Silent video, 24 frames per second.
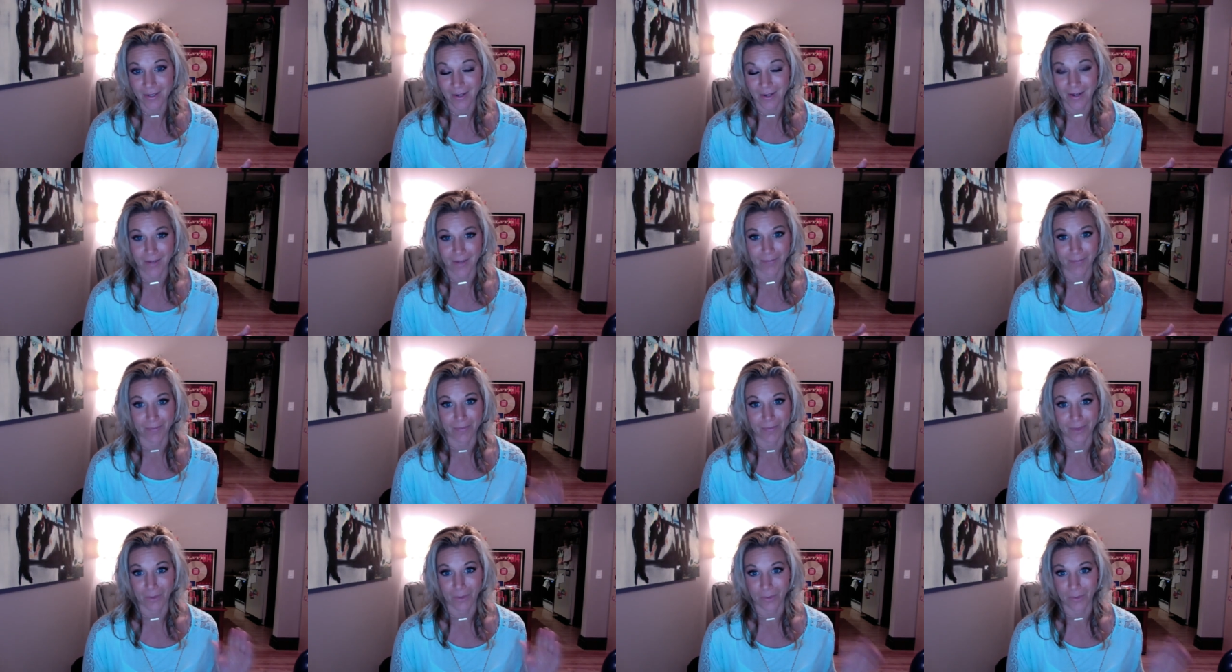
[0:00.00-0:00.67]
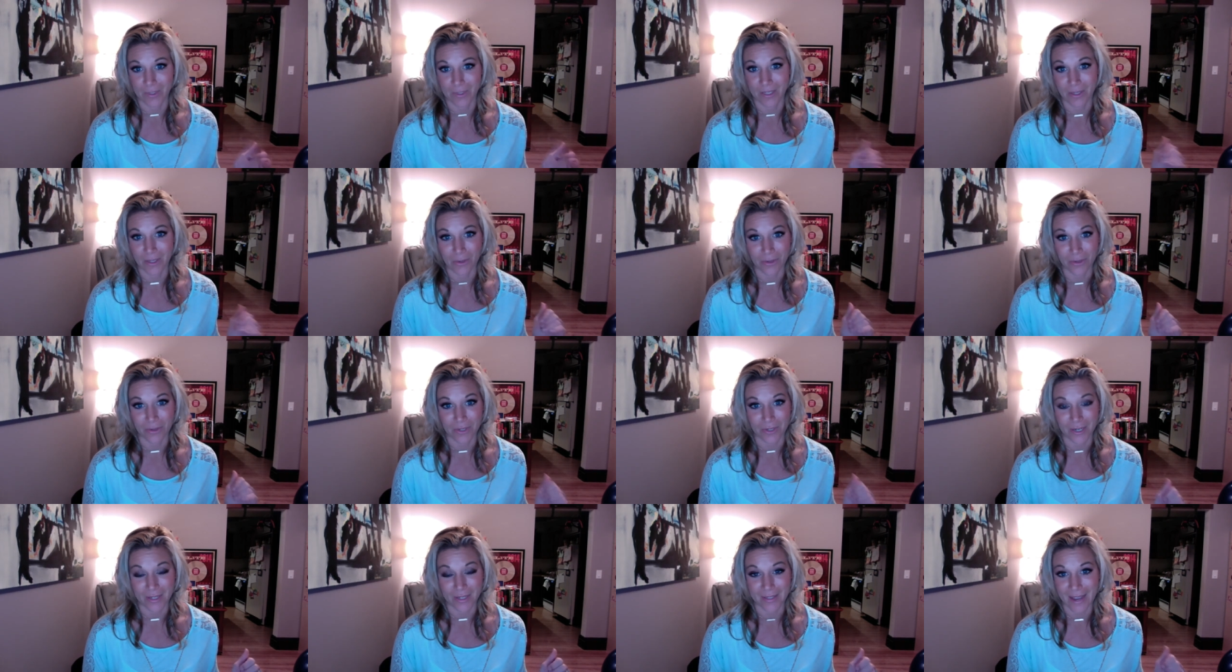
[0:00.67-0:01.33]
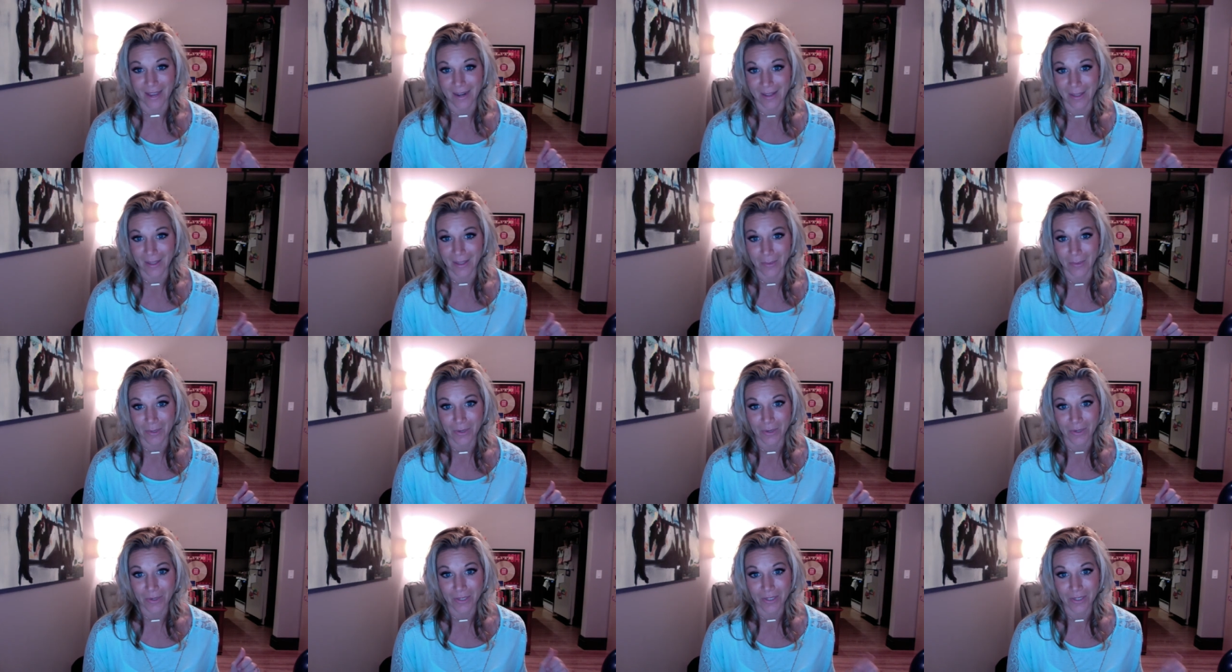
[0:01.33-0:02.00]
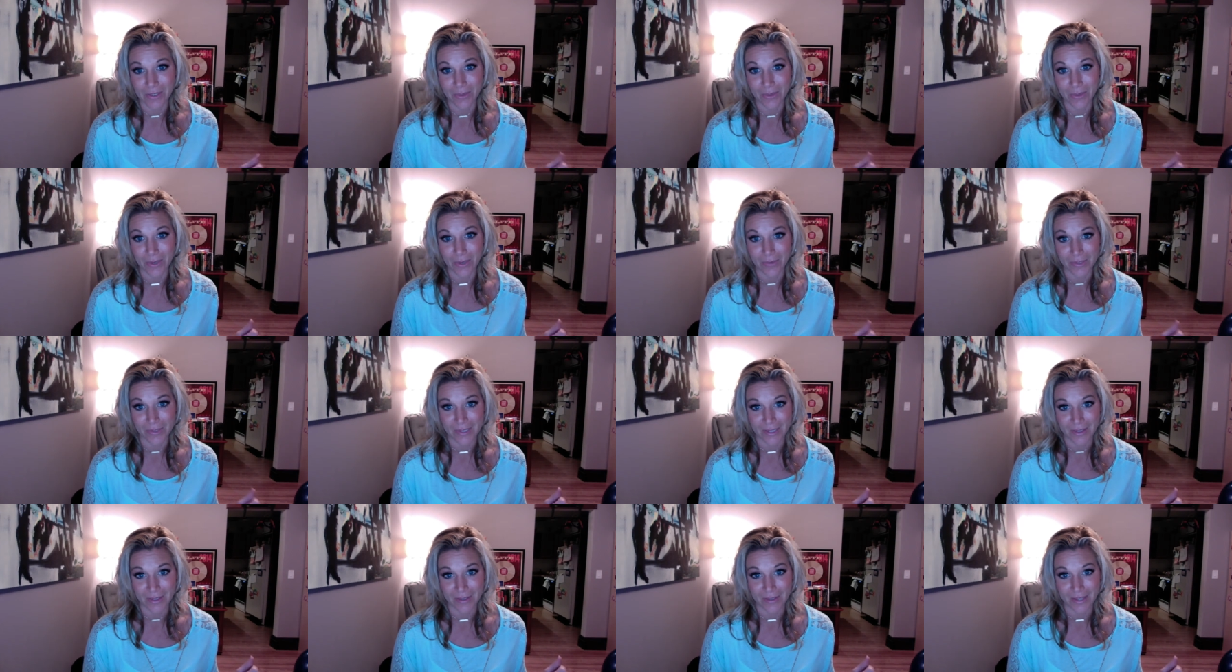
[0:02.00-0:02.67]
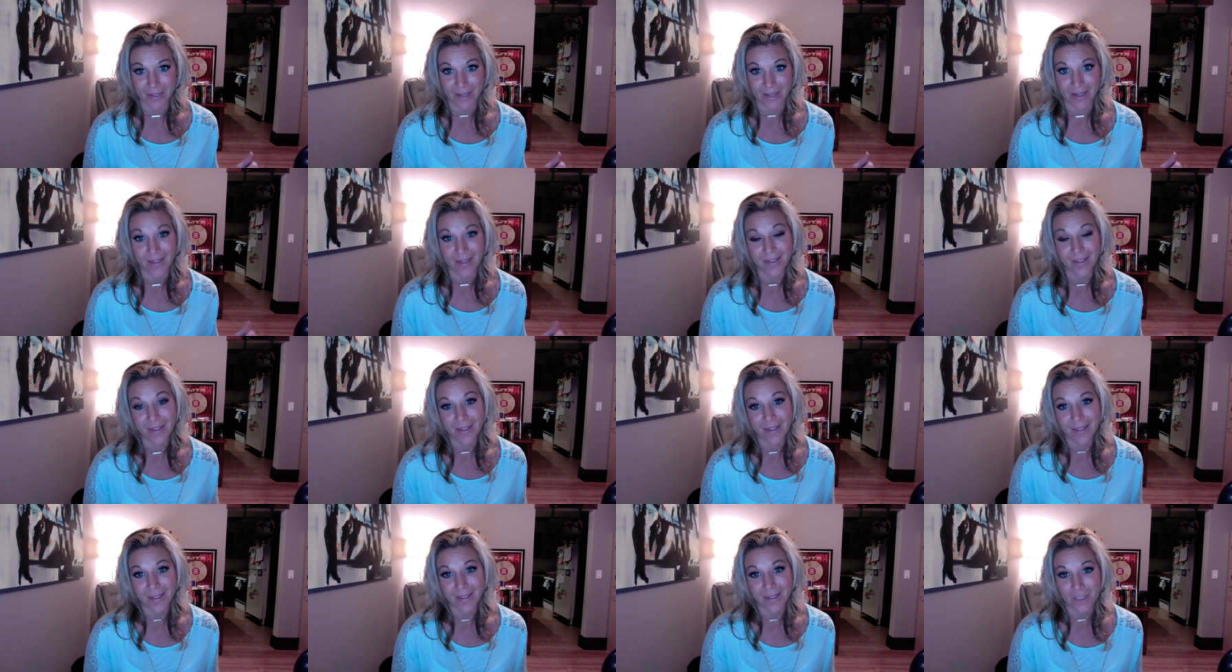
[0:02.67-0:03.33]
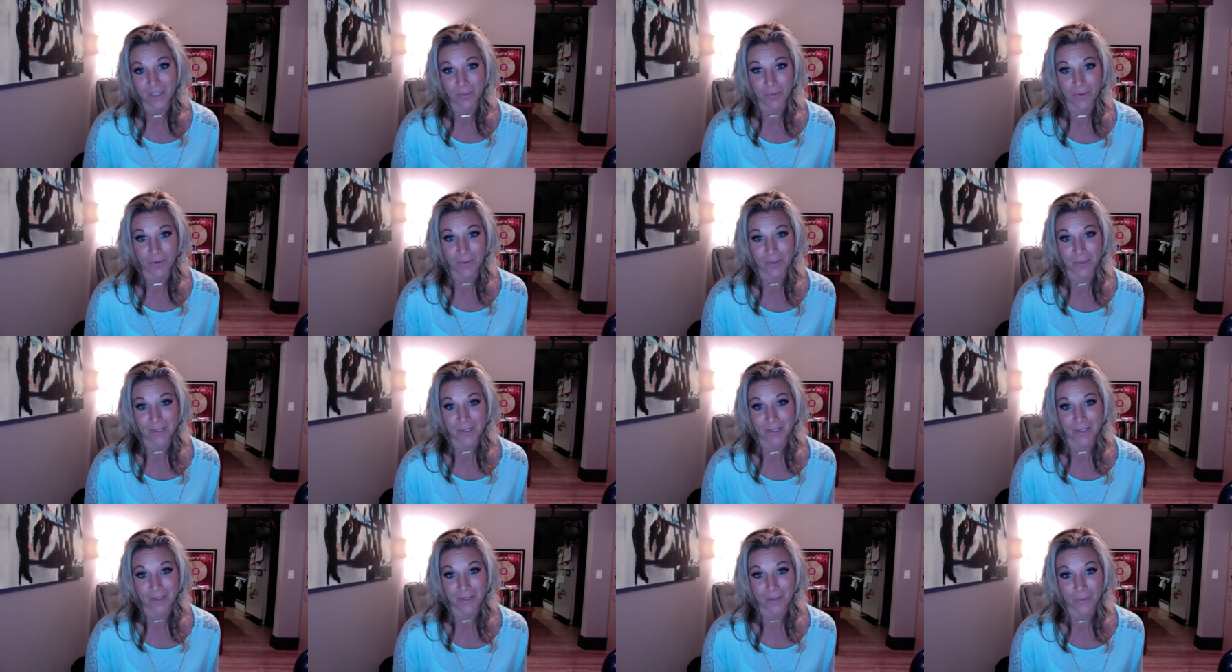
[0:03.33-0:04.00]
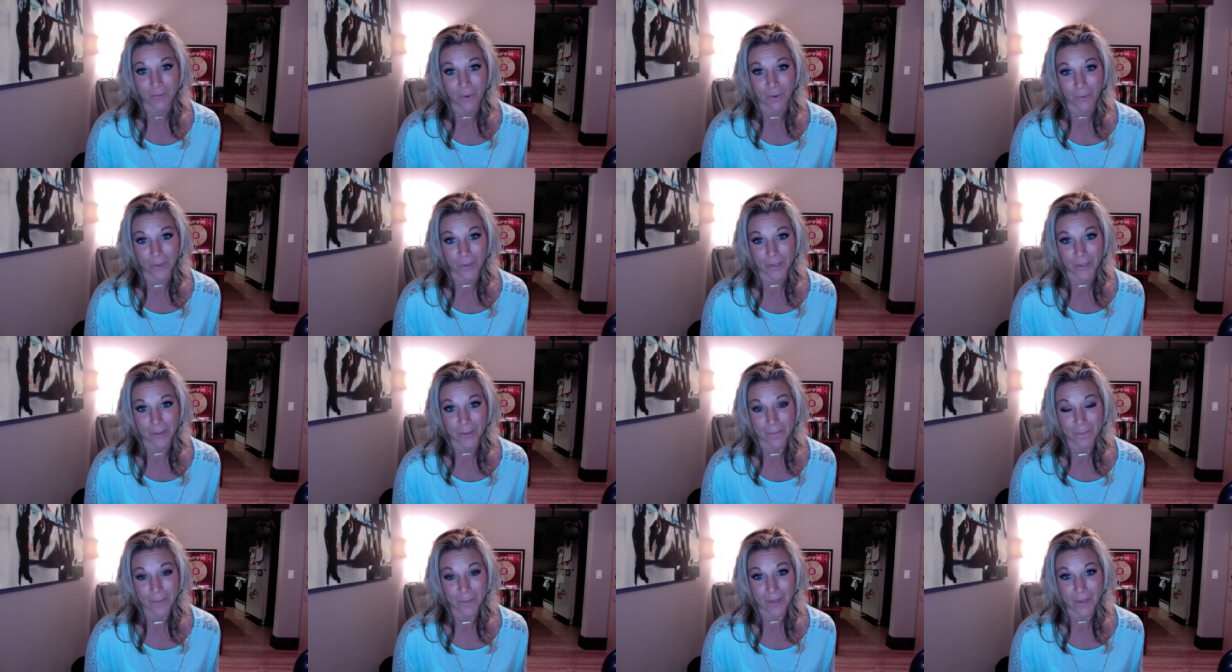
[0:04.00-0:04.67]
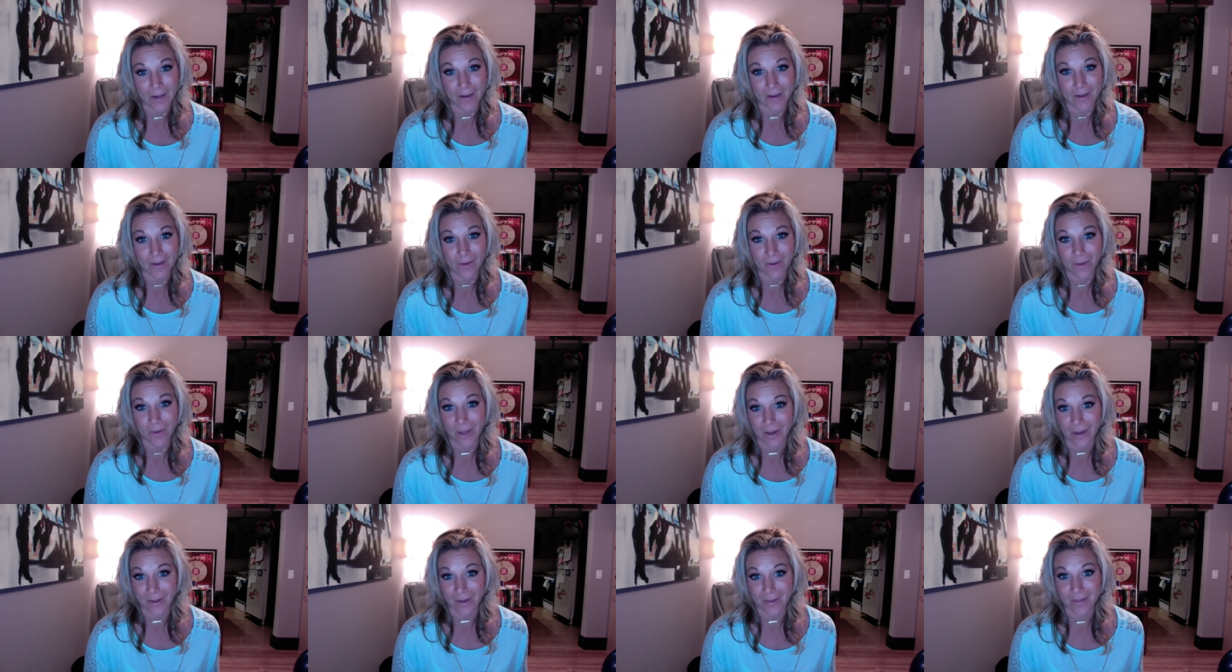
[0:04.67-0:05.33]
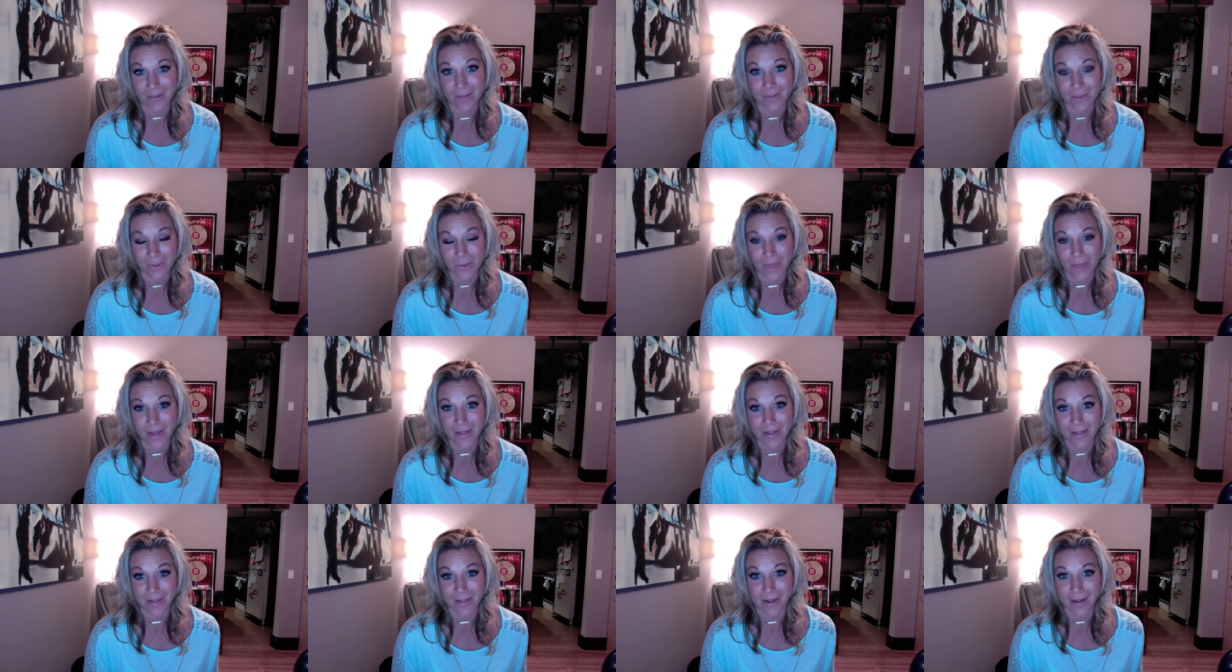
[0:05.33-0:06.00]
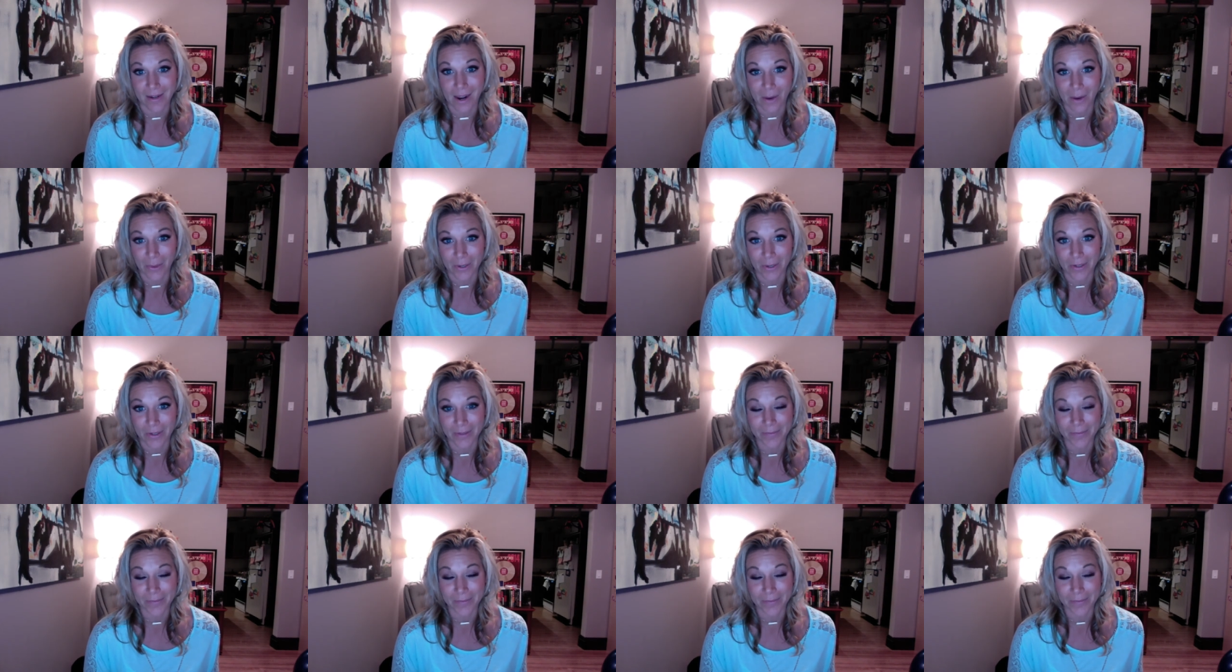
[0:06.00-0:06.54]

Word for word: Um, you know, we tell you exactly what you need to do every single day to move your business forward. And you can do that in an hour.